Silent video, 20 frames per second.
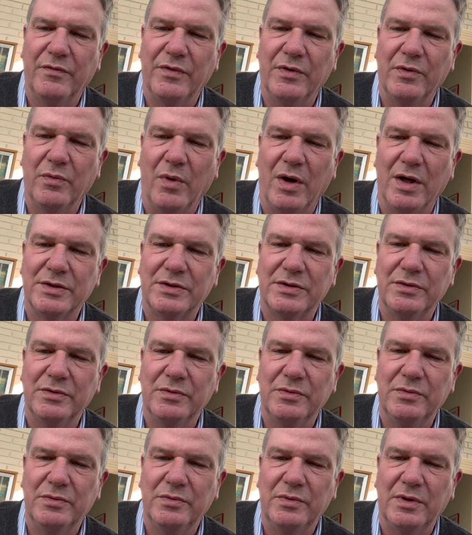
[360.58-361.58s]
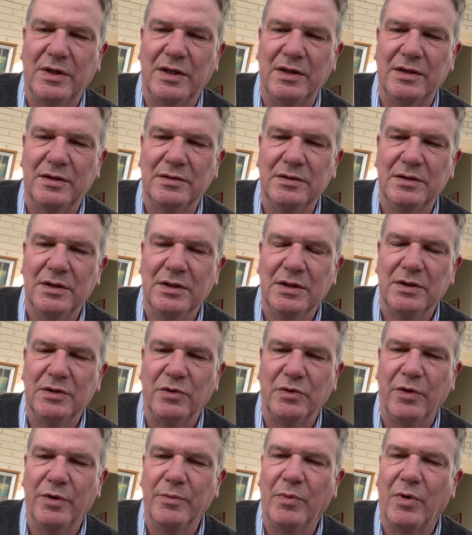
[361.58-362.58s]
want to
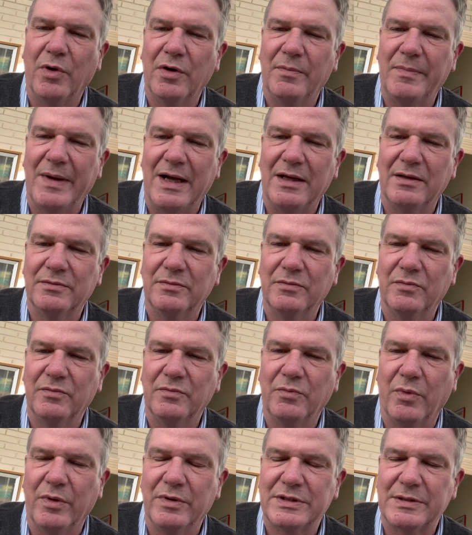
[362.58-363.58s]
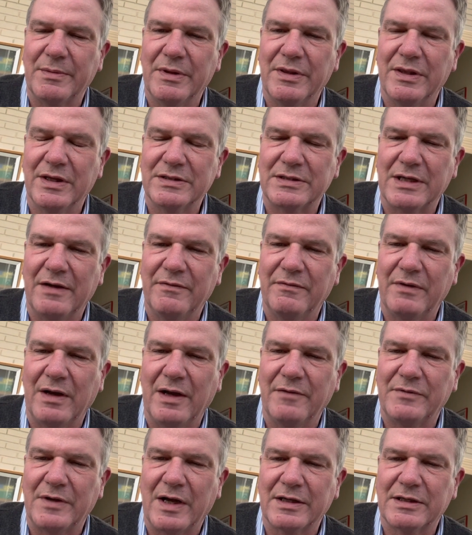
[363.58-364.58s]
learn more about some of the things
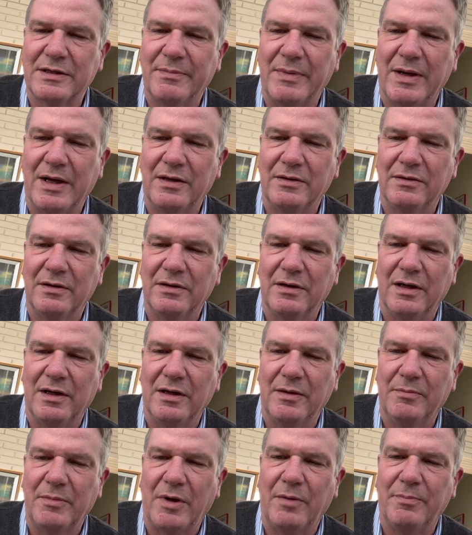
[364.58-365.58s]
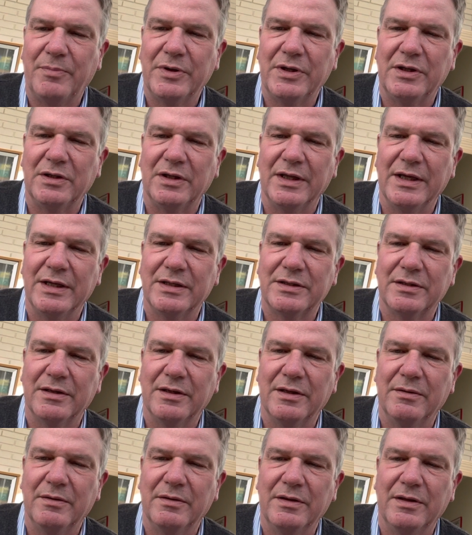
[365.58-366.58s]
I've talked about, I'll put a link to
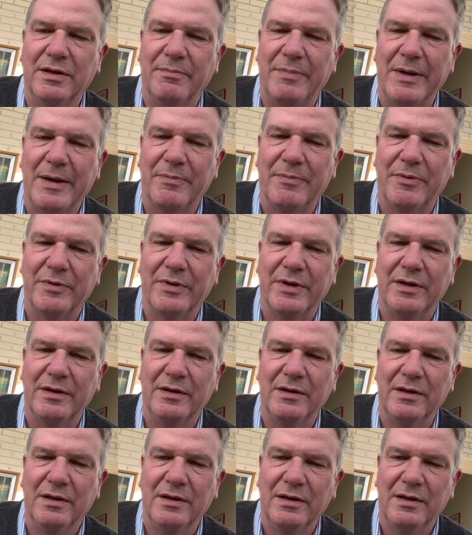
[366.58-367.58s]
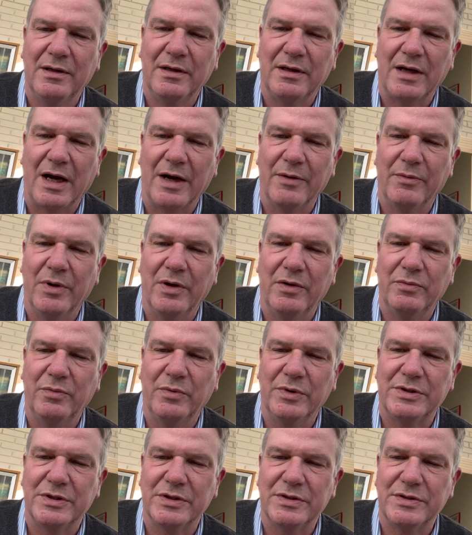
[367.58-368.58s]
the paper that I wrote,
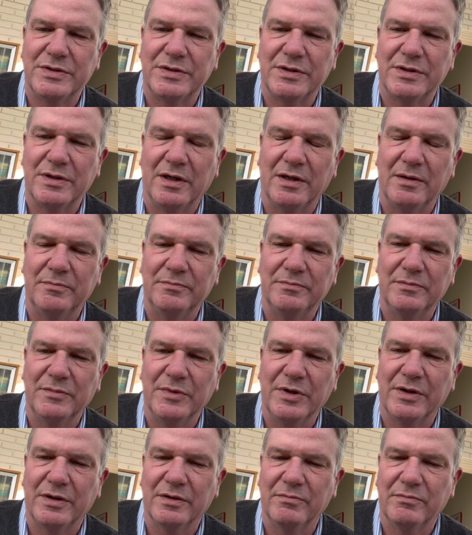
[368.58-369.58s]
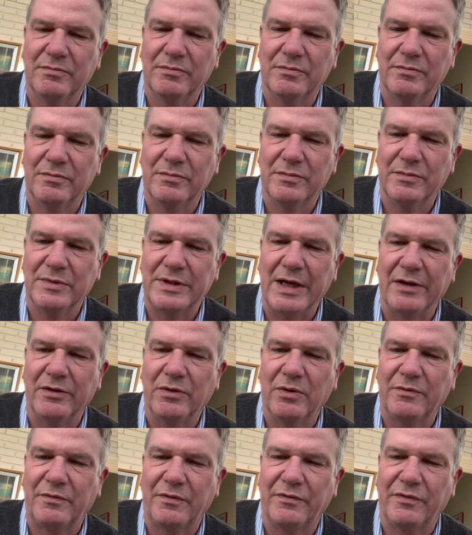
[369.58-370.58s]
which is you can
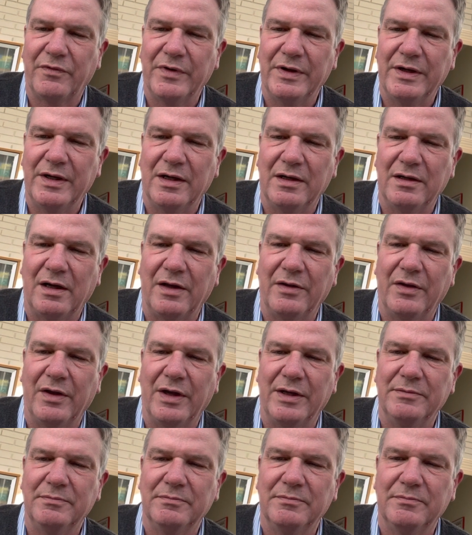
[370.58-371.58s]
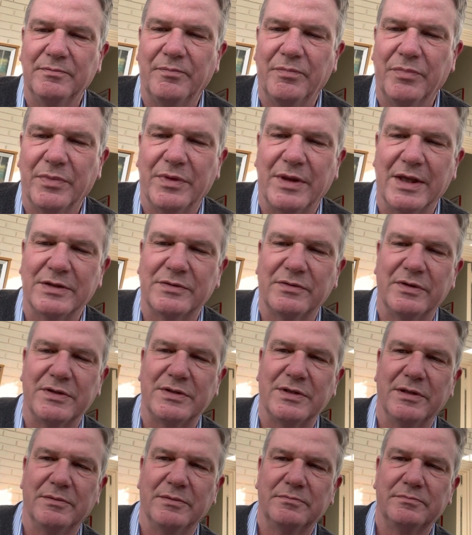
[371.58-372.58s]
download for free online. Thanks for
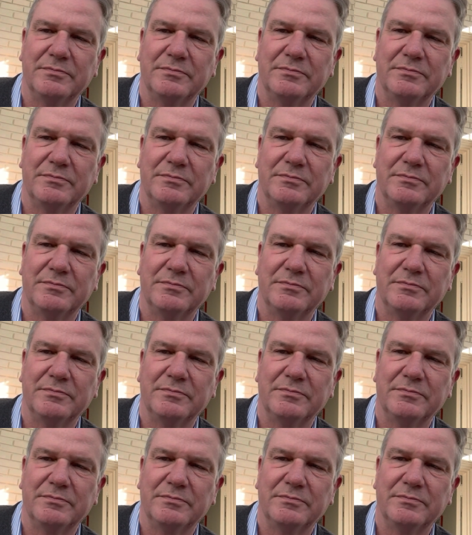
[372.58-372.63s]
listening.